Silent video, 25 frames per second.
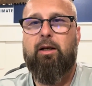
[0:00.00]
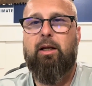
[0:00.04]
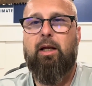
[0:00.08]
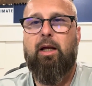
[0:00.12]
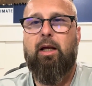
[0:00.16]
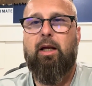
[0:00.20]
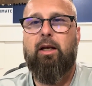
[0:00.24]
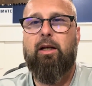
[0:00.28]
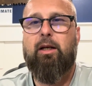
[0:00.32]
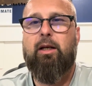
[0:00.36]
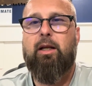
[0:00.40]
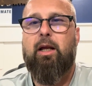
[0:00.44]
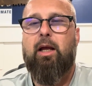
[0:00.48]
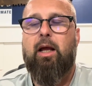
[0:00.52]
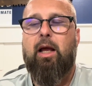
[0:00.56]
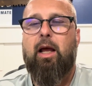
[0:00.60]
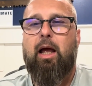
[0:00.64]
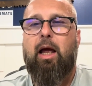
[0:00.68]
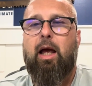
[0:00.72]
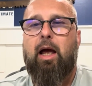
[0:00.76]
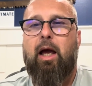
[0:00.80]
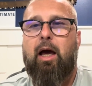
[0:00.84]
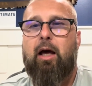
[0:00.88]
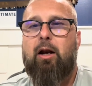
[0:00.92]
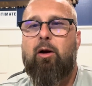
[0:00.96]
and
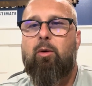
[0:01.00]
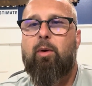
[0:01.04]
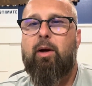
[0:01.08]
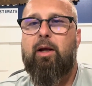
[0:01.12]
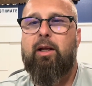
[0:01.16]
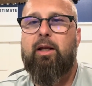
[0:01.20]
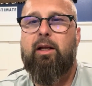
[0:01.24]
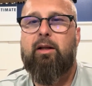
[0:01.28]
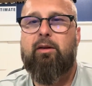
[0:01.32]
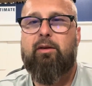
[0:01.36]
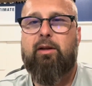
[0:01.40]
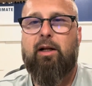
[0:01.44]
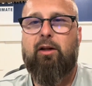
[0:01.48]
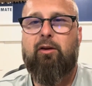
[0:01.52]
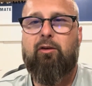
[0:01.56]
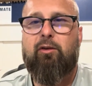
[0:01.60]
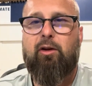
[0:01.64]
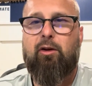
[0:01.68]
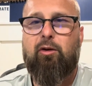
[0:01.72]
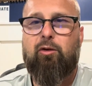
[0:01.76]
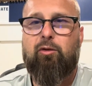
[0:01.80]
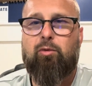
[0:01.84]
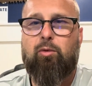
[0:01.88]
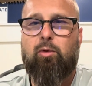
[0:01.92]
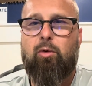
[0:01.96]
how do I get that
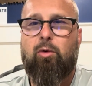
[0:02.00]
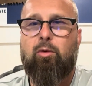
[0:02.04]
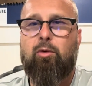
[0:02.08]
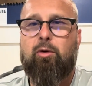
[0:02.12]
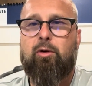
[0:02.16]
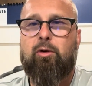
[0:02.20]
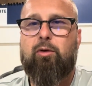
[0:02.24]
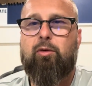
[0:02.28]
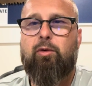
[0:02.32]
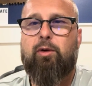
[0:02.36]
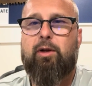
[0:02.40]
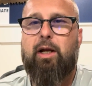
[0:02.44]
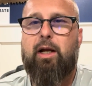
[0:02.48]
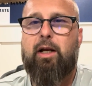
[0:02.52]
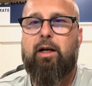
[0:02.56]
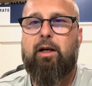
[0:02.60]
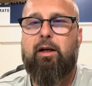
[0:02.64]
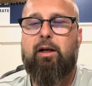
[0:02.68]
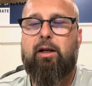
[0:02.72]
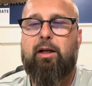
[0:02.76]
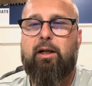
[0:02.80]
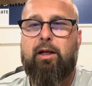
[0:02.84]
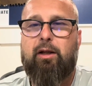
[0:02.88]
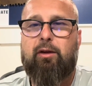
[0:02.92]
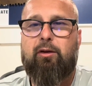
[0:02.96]
sales role created
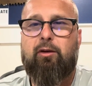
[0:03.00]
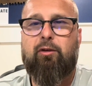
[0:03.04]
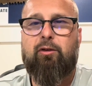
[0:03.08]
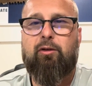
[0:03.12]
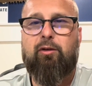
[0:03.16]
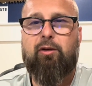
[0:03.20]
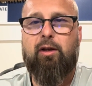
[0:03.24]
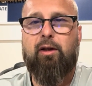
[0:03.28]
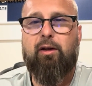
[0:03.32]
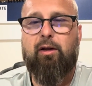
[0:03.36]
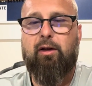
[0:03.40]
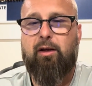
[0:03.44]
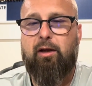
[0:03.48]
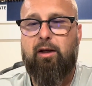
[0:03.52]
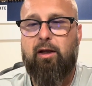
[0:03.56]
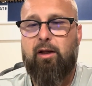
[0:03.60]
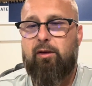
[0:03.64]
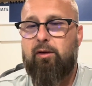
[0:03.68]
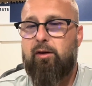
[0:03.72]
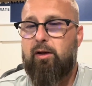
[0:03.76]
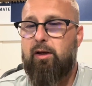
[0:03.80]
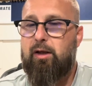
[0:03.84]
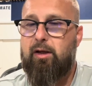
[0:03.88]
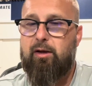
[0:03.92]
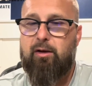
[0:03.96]
and get this and get
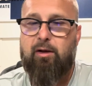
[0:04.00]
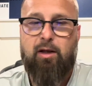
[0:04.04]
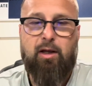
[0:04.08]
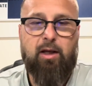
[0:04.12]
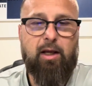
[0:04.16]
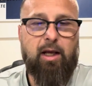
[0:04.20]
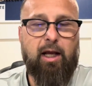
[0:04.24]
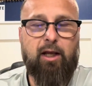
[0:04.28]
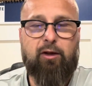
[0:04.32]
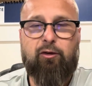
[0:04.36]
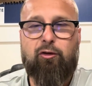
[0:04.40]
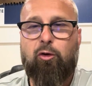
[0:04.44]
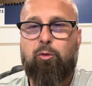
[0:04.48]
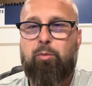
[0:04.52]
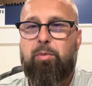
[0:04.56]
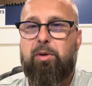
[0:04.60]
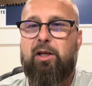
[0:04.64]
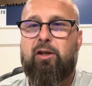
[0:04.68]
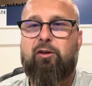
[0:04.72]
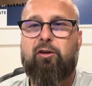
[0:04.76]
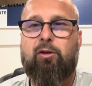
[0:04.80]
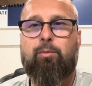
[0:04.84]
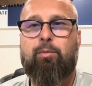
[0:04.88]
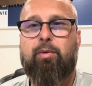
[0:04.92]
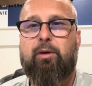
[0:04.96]
the
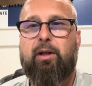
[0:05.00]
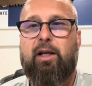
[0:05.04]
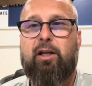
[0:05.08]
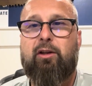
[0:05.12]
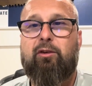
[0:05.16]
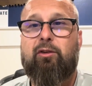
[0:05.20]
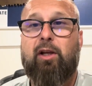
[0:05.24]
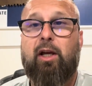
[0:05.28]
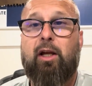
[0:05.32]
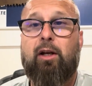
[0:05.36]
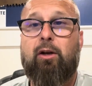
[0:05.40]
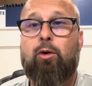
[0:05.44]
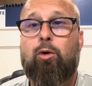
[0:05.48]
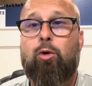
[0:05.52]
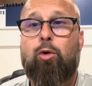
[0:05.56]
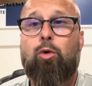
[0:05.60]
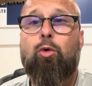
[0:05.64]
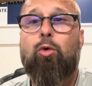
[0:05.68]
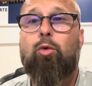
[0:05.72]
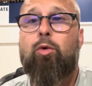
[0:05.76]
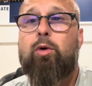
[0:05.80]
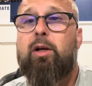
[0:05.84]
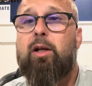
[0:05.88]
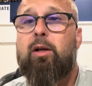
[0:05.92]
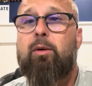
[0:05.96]
SOPs in place, and
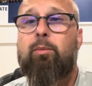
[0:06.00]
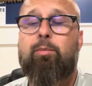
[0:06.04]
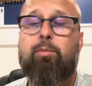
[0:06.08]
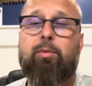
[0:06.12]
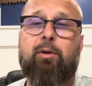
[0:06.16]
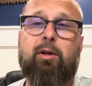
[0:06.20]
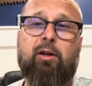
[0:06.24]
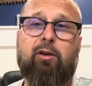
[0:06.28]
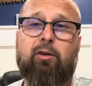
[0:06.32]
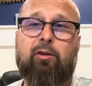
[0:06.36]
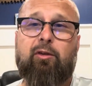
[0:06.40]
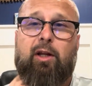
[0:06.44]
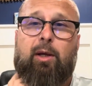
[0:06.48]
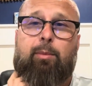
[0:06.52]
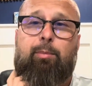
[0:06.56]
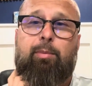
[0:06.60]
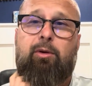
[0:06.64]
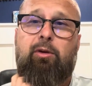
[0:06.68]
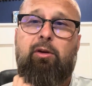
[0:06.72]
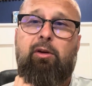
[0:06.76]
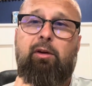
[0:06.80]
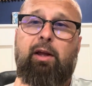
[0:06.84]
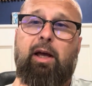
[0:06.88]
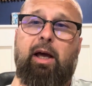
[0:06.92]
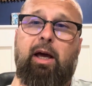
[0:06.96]
who can step
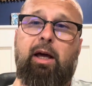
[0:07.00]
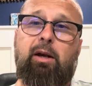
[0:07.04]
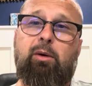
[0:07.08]
into that.